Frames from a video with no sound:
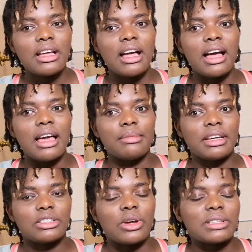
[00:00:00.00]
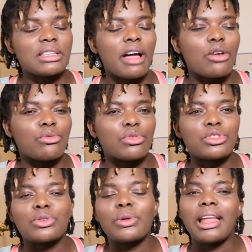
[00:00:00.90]
and that talks about
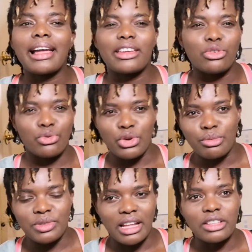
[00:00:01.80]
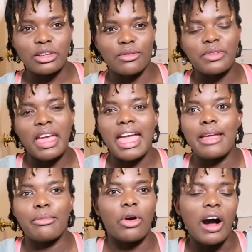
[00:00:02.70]
Russell-like groups that sort of
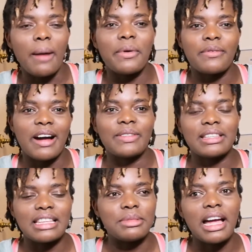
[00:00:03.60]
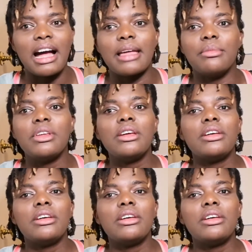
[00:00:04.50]
came up around the same time.